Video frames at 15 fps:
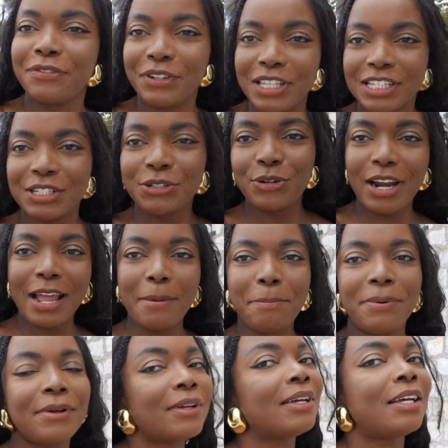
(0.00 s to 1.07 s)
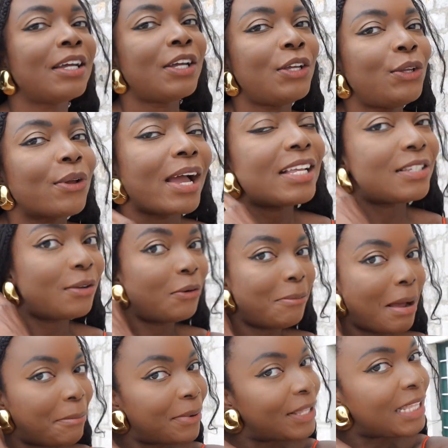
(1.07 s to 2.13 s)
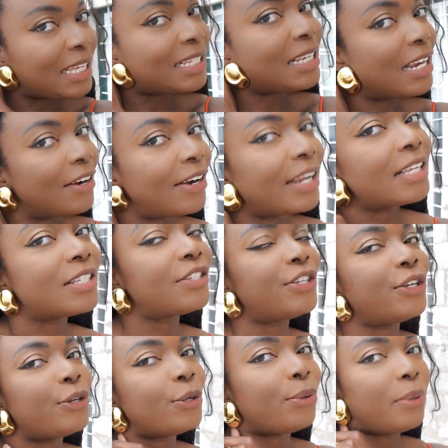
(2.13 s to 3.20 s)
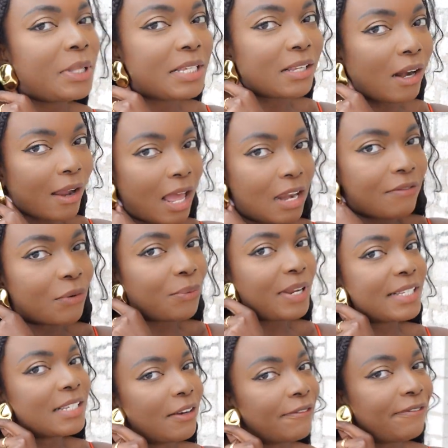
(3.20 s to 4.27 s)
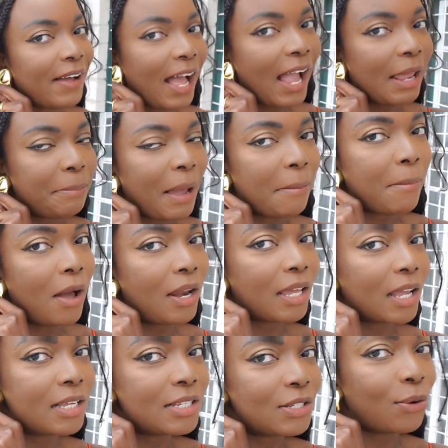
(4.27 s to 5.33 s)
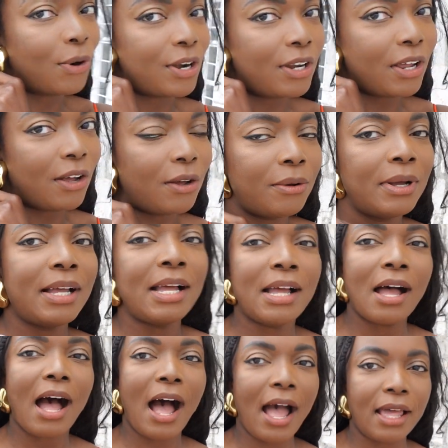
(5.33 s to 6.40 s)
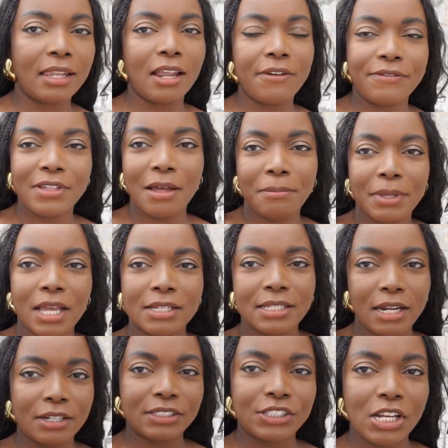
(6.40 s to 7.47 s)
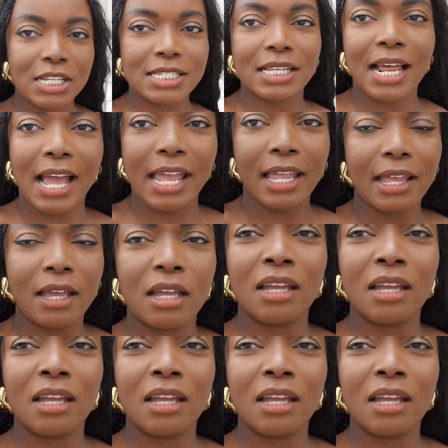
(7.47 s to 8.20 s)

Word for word: for this trip. You guys remember these earrings too. These are kind of a recent find by Monica Sordo. I love them because they're just like